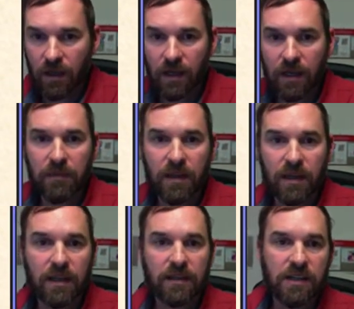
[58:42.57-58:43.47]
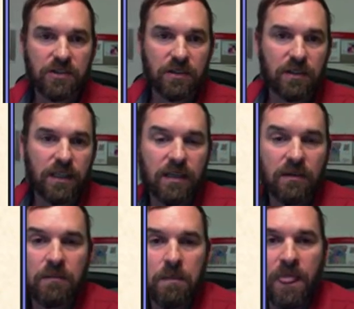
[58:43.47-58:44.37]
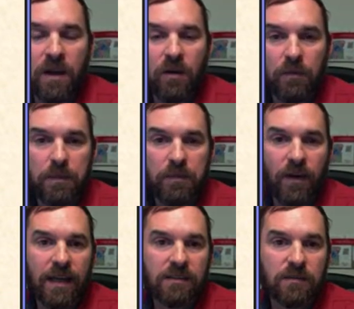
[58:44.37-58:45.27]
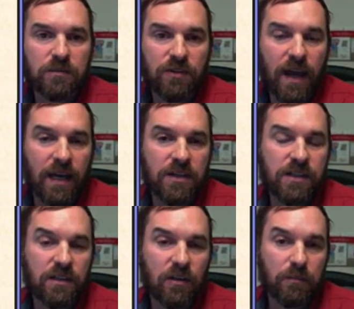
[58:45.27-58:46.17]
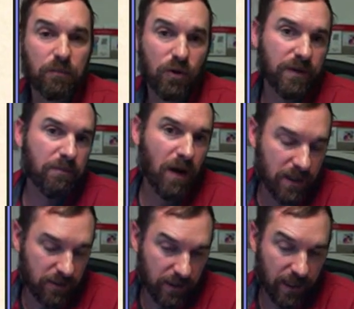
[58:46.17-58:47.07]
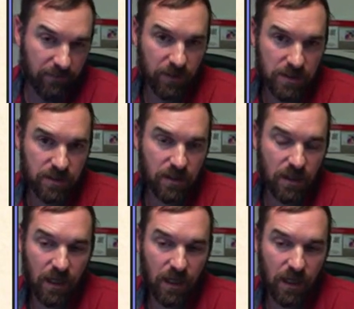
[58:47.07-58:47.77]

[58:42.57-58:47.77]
Um, and additionally, we provide some strategy on improving monitoring efforts.